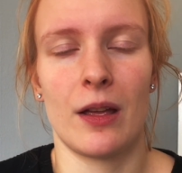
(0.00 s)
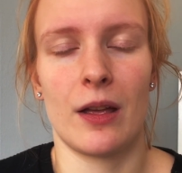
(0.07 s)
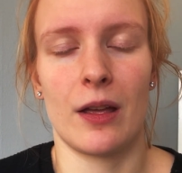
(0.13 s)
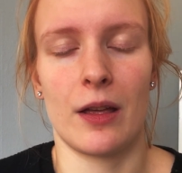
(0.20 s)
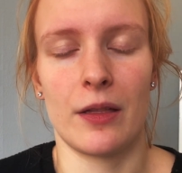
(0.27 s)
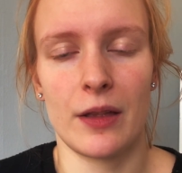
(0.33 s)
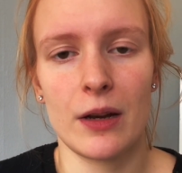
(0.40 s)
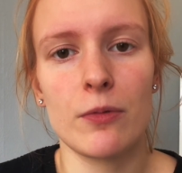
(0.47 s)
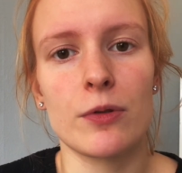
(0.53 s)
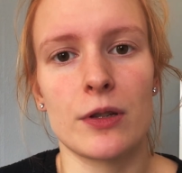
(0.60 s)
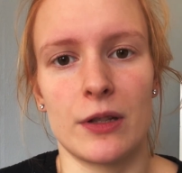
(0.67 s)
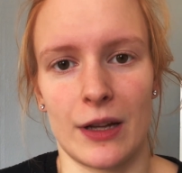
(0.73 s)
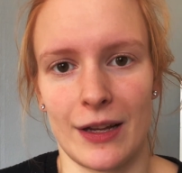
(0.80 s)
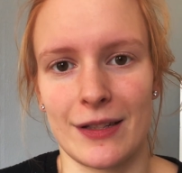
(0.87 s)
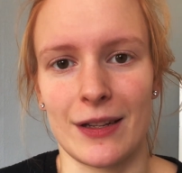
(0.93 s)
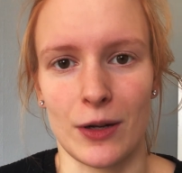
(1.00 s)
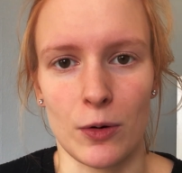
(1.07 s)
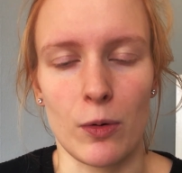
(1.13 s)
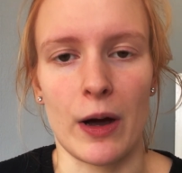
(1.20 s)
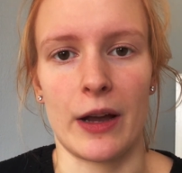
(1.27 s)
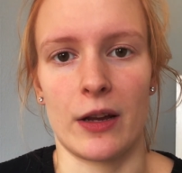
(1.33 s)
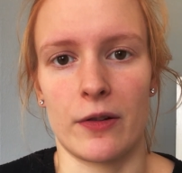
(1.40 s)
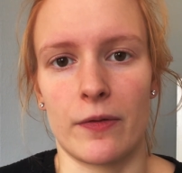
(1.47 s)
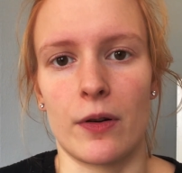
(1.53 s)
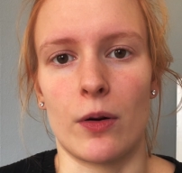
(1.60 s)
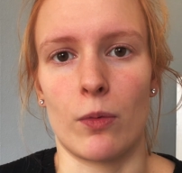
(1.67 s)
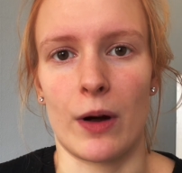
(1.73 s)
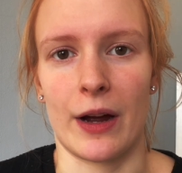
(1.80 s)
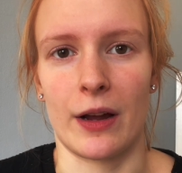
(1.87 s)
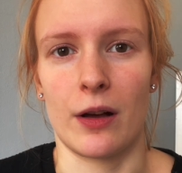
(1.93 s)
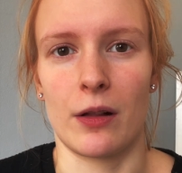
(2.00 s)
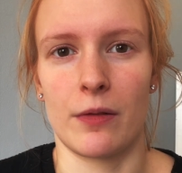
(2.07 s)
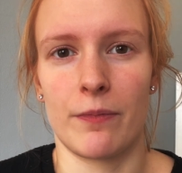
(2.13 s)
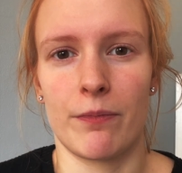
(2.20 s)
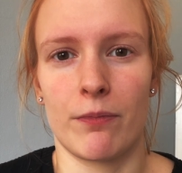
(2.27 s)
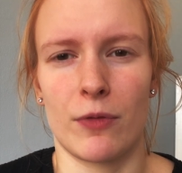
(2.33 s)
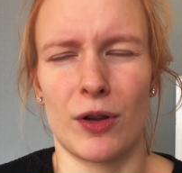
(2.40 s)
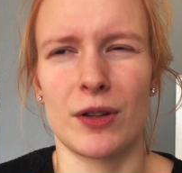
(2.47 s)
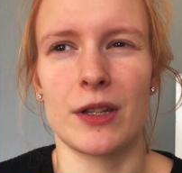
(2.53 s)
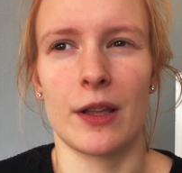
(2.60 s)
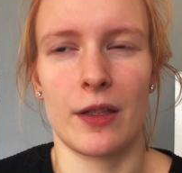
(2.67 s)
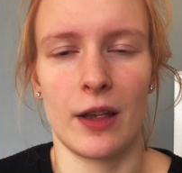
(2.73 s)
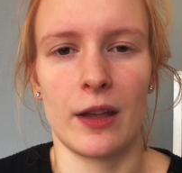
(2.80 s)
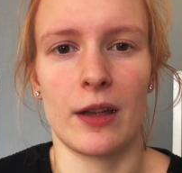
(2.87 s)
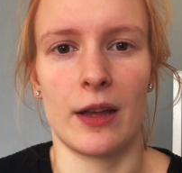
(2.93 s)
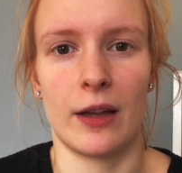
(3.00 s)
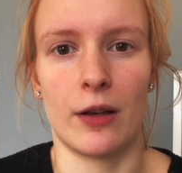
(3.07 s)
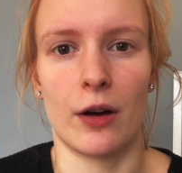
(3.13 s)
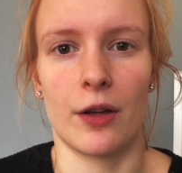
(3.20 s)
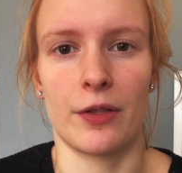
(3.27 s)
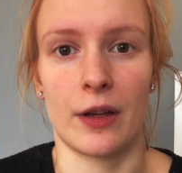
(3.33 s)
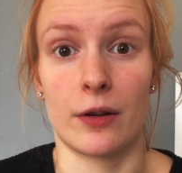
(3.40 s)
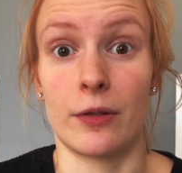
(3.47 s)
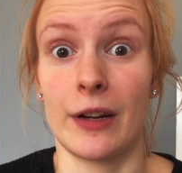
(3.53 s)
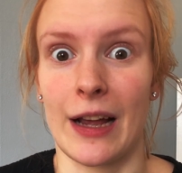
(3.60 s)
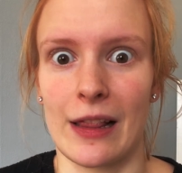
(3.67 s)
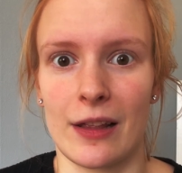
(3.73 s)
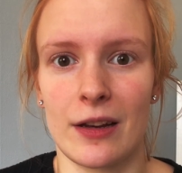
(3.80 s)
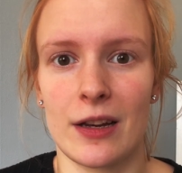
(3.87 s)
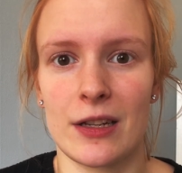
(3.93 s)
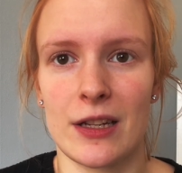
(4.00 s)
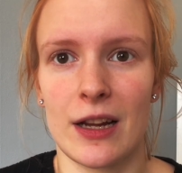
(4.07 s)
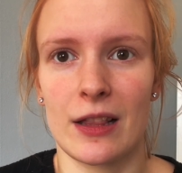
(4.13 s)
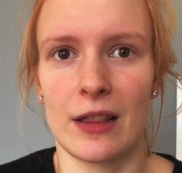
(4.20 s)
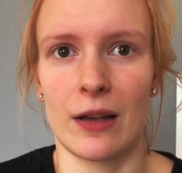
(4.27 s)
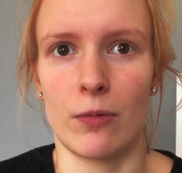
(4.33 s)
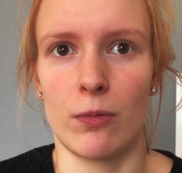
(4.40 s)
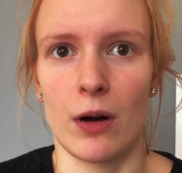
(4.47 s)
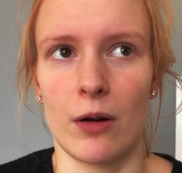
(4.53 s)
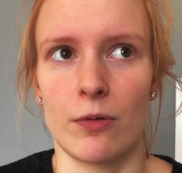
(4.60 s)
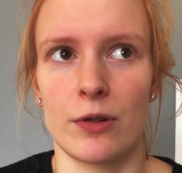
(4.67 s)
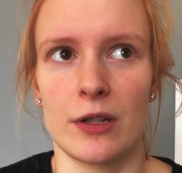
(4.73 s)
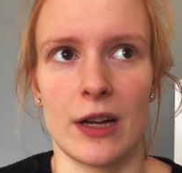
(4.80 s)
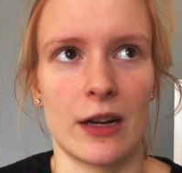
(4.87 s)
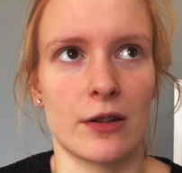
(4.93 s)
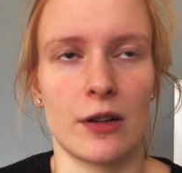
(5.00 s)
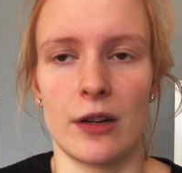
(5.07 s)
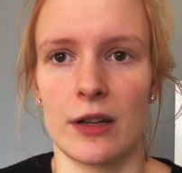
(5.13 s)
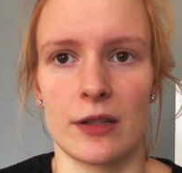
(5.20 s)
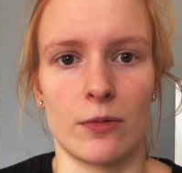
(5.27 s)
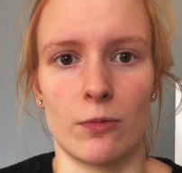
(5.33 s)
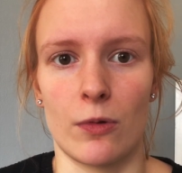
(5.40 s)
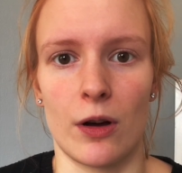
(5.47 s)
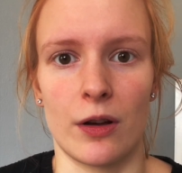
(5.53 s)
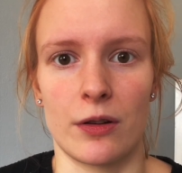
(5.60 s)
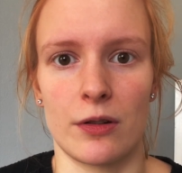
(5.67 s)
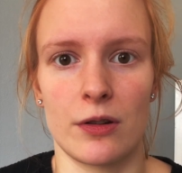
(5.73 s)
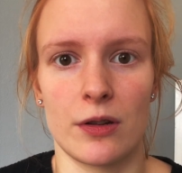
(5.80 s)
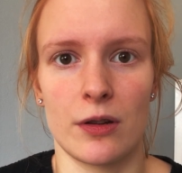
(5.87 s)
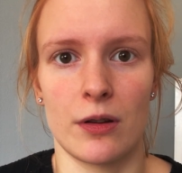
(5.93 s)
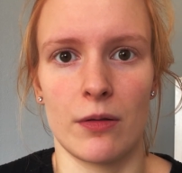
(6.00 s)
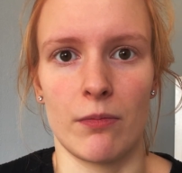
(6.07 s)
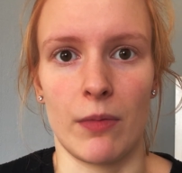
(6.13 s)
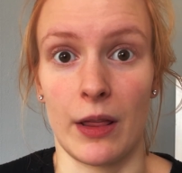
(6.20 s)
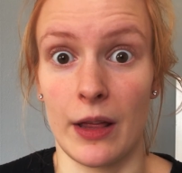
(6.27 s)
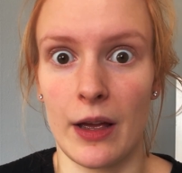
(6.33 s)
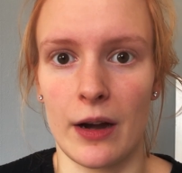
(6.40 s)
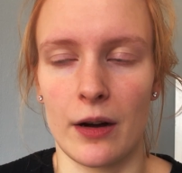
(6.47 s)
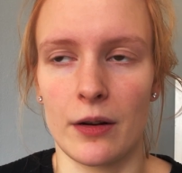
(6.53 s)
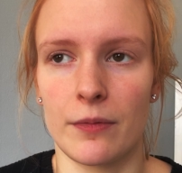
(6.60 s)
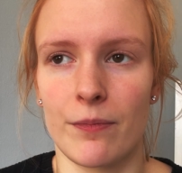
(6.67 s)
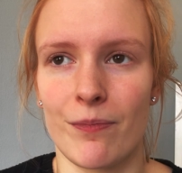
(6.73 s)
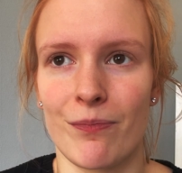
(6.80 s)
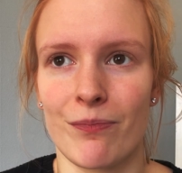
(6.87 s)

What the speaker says: And then it was nice and quiet for a while, because I think he got that reality check, like, wow, she actually doesn't want me there.